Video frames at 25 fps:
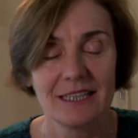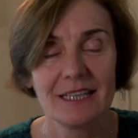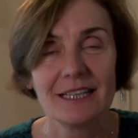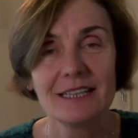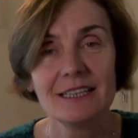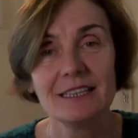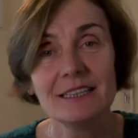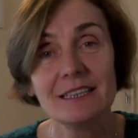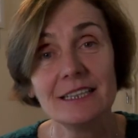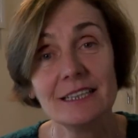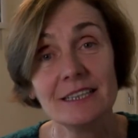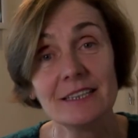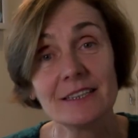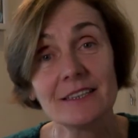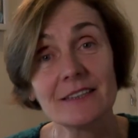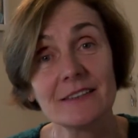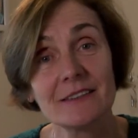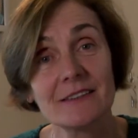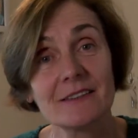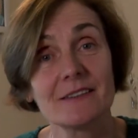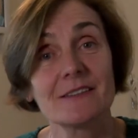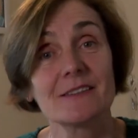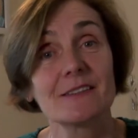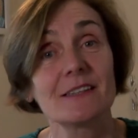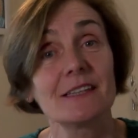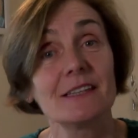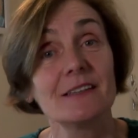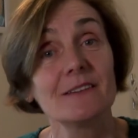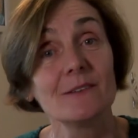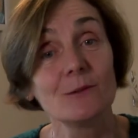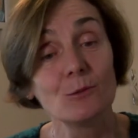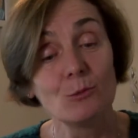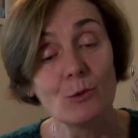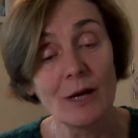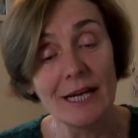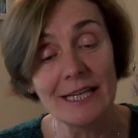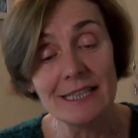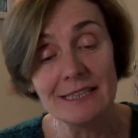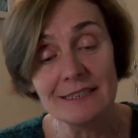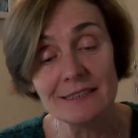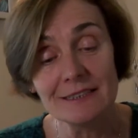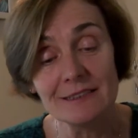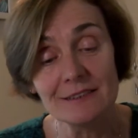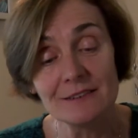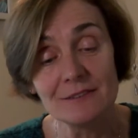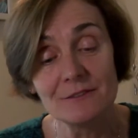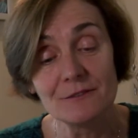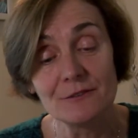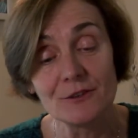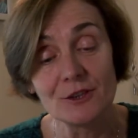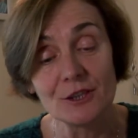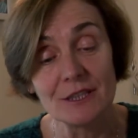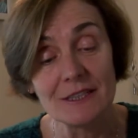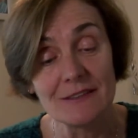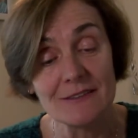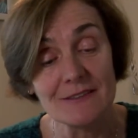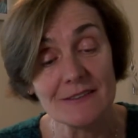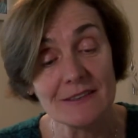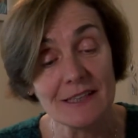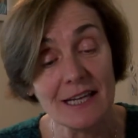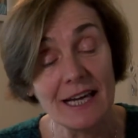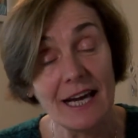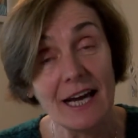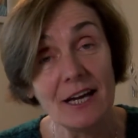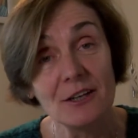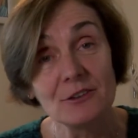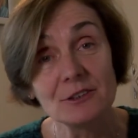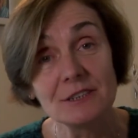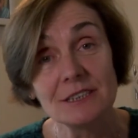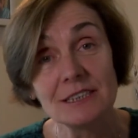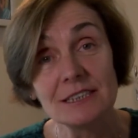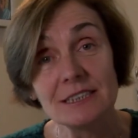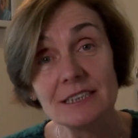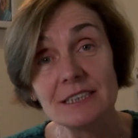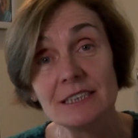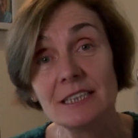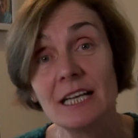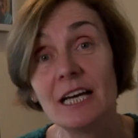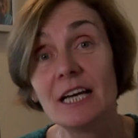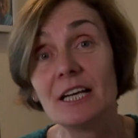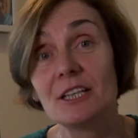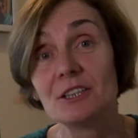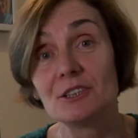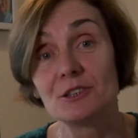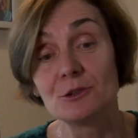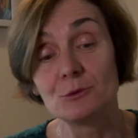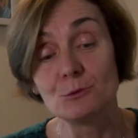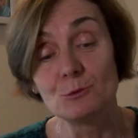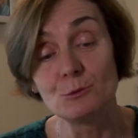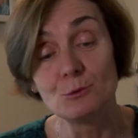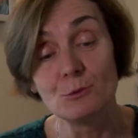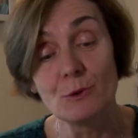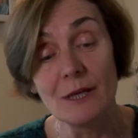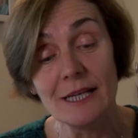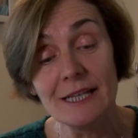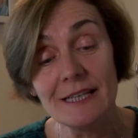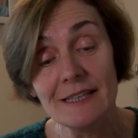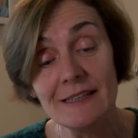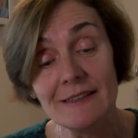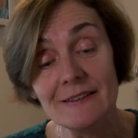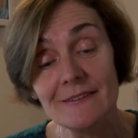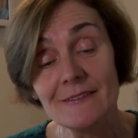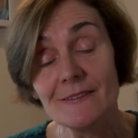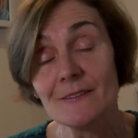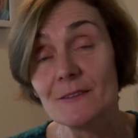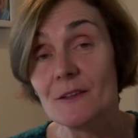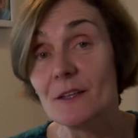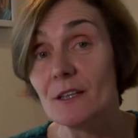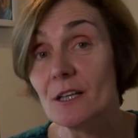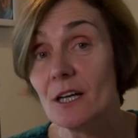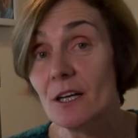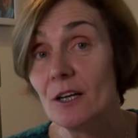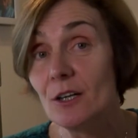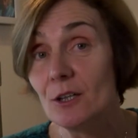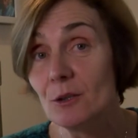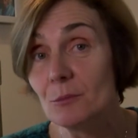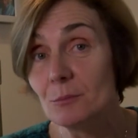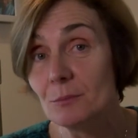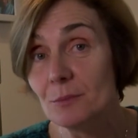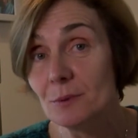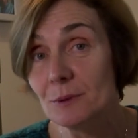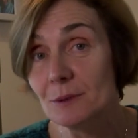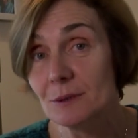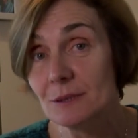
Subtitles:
Years he's waited for his county to raise the cup,